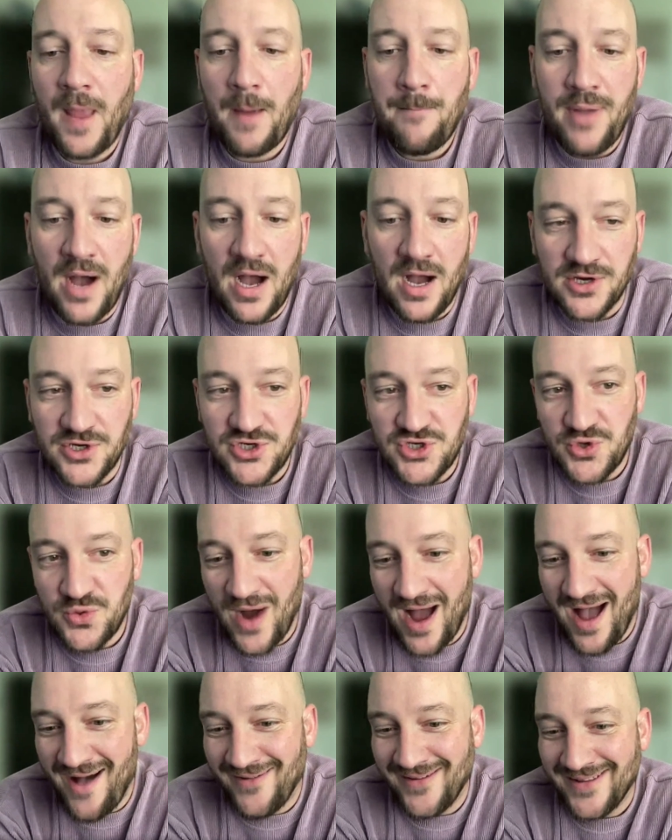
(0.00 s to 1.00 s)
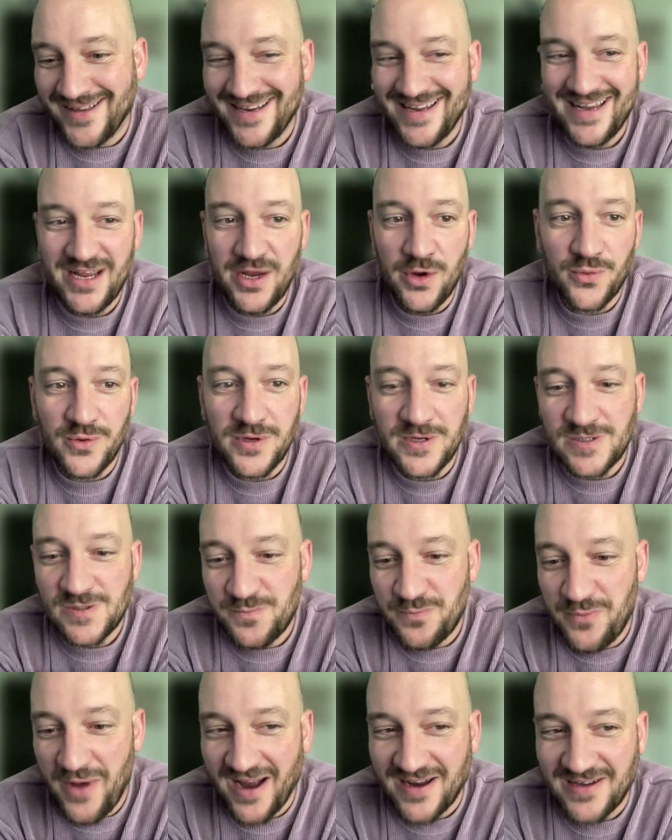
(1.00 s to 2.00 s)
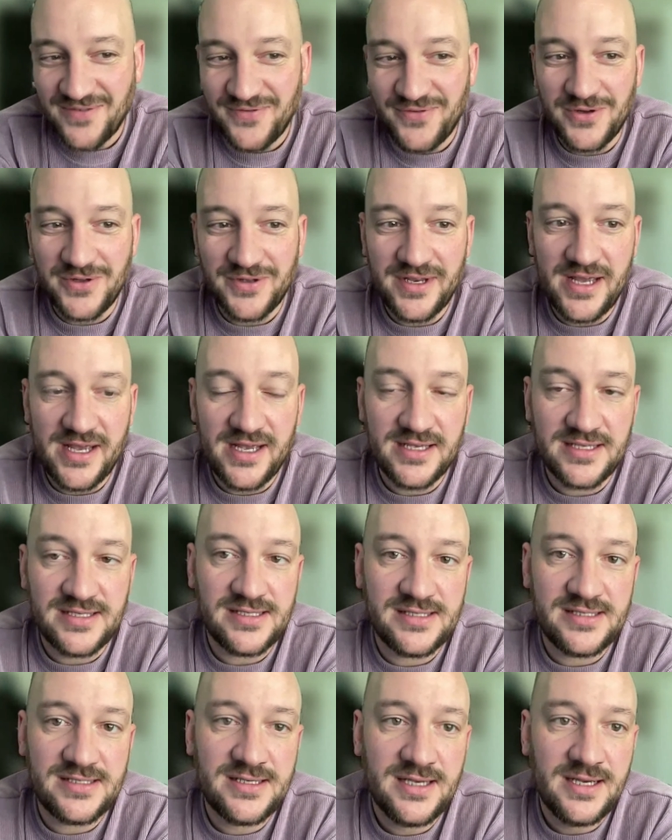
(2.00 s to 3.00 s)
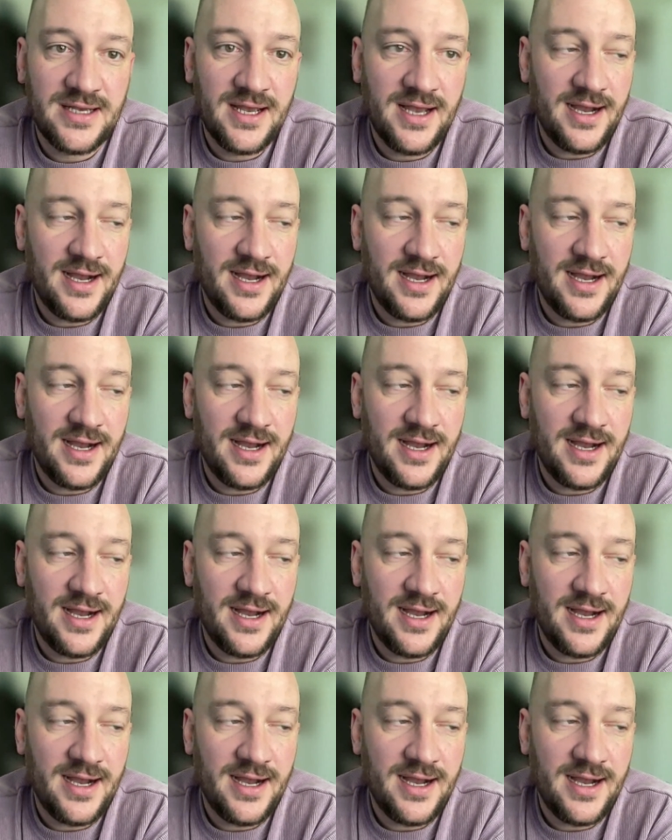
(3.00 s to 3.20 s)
punctuality, respectfulness,